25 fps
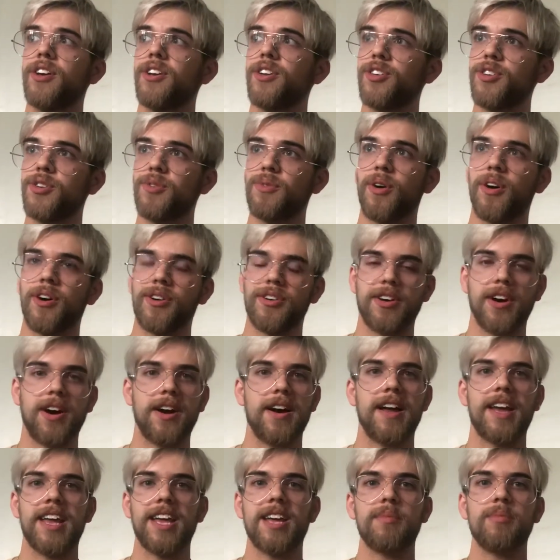you are
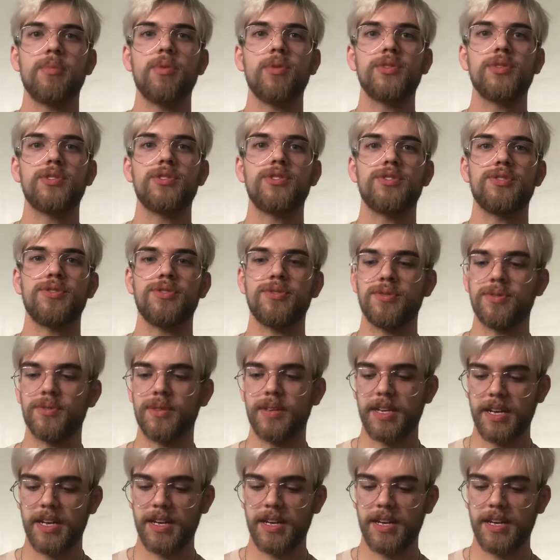not able to